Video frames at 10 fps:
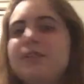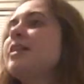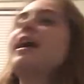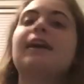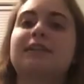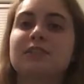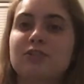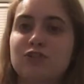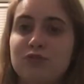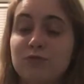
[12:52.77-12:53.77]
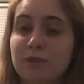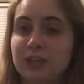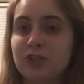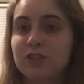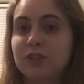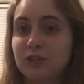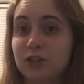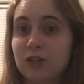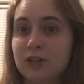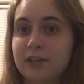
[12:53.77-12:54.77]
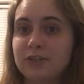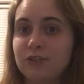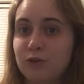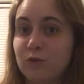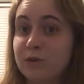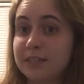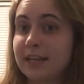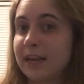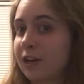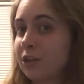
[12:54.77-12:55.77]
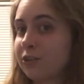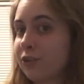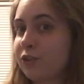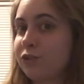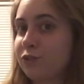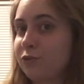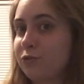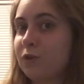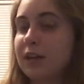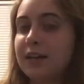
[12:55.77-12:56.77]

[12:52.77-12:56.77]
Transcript: he has too much to learn and do as a character to